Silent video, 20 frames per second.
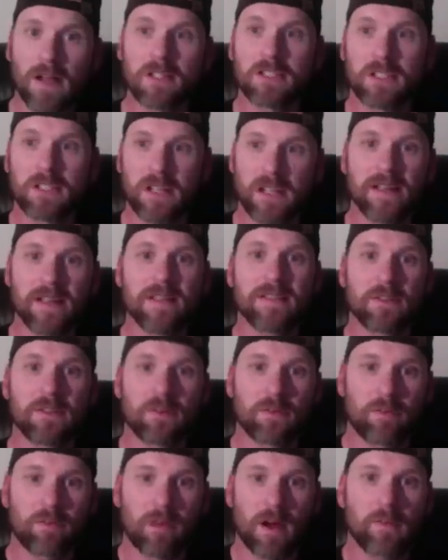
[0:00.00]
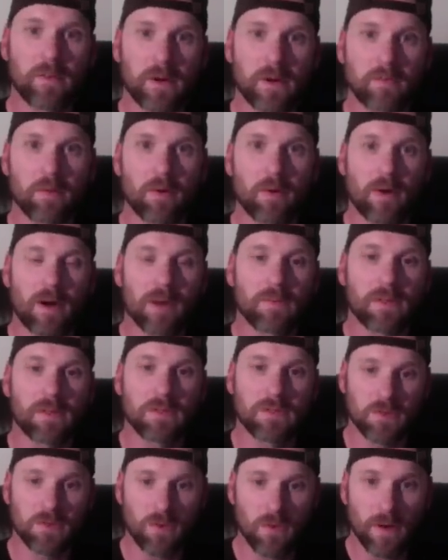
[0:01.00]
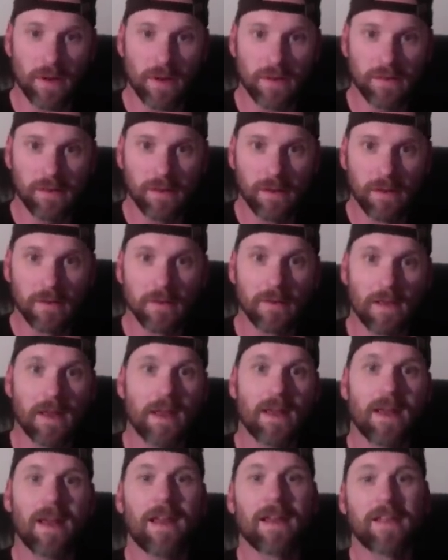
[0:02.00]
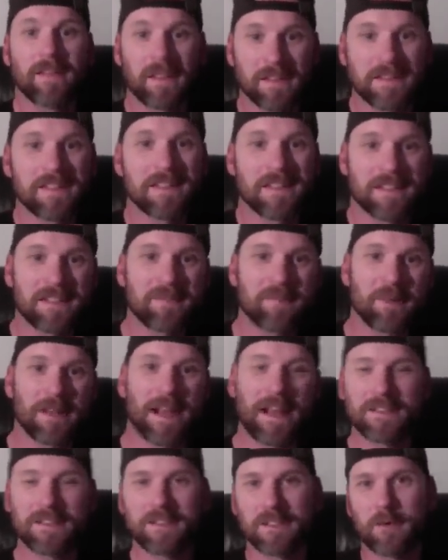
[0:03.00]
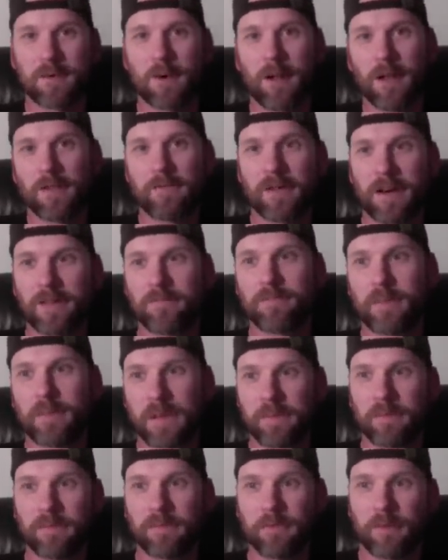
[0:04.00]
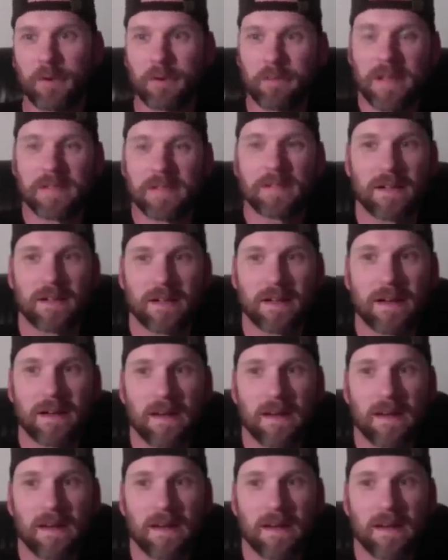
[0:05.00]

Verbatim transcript: is your primary program to join, and the system will actually qualify people for you based on income.